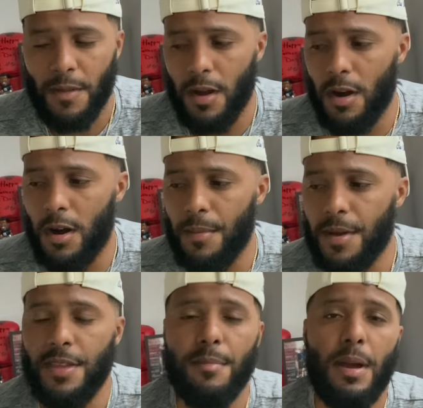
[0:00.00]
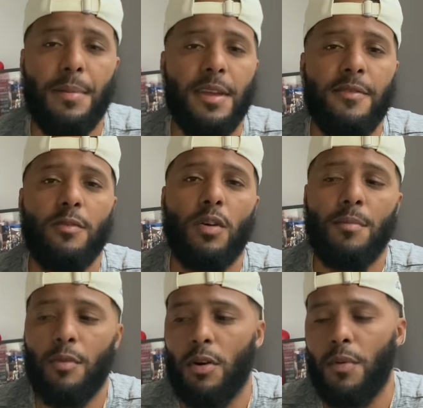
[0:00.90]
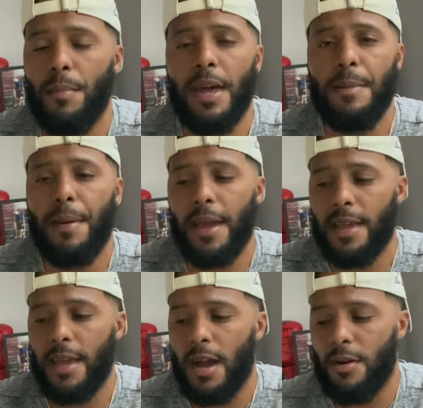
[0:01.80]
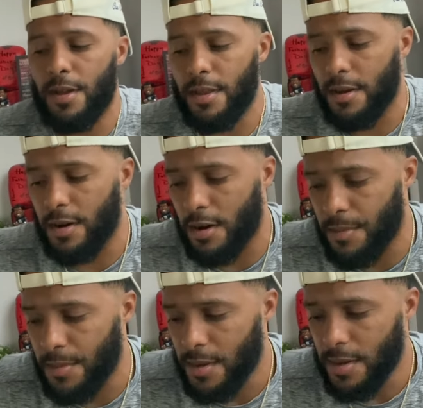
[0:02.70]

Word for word: um, and then maybe even one more with Manny Pacquiao and um,